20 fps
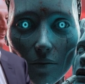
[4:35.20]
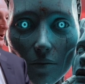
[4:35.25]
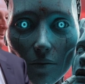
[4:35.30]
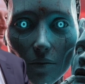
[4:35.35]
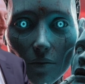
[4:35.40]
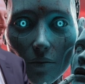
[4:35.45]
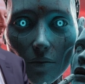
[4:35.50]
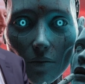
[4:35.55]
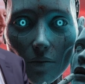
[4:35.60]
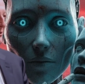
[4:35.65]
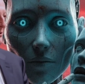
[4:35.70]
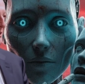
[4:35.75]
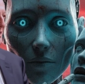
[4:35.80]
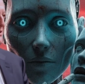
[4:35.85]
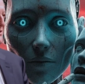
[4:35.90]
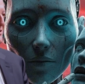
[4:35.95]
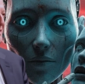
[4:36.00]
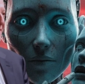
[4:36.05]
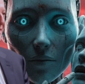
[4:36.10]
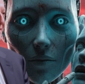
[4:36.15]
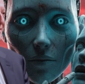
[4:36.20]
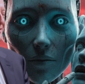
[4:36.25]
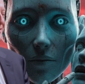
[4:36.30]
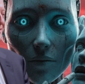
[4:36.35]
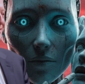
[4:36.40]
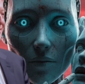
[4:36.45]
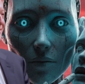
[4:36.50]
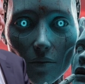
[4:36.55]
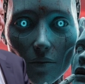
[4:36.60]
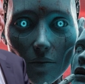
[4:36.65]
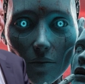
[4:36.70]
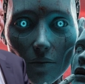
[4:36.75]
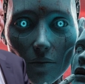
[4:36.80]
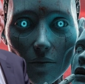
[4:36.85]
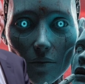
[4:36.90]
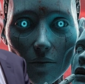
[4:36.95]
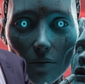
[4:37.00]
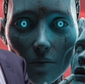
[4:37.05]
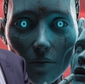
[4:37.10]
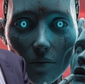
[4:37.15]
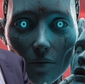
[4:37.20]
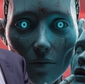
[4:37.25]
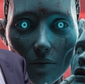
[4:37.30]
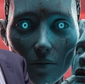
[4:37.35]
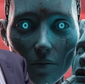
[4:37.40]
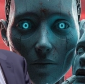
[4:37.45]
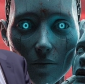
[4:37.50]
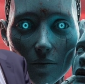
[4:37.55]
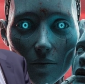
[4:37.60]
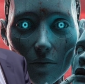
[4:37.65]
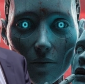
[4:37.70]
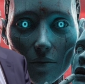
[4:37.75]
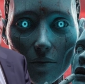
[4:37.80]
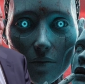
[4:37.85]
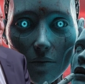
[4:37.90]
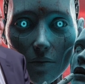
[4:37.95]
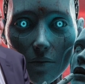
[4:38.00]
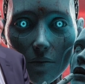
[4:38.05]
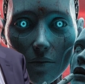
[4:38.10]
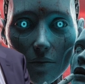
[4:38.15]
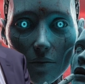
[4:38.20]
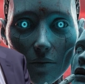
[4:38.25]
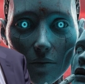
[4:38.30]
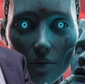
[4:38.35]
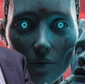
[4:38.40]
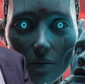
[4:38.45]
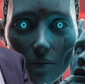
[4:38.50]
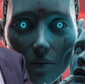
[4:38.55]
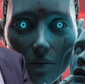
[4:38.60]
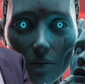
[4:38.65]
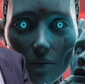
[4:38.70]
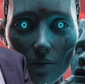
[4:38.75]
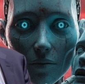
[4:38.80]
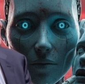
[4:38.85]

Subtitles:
(not speaking)